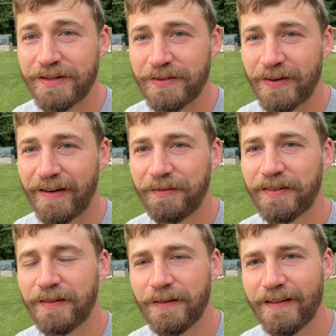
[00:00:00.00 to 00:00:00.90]
drive's
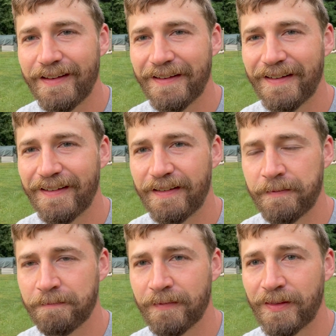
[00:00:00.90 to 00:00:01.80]
still there.
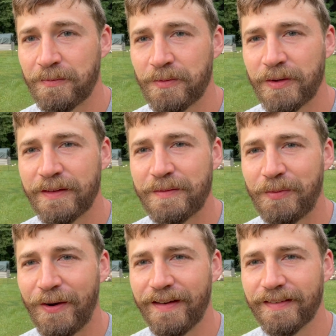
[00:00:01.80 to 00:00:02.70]
I'm really
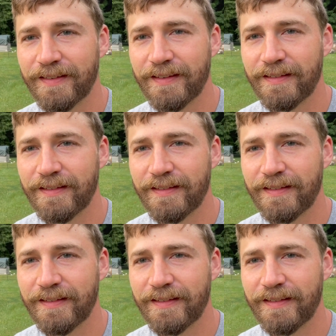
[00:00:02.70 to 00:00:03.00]
impressed.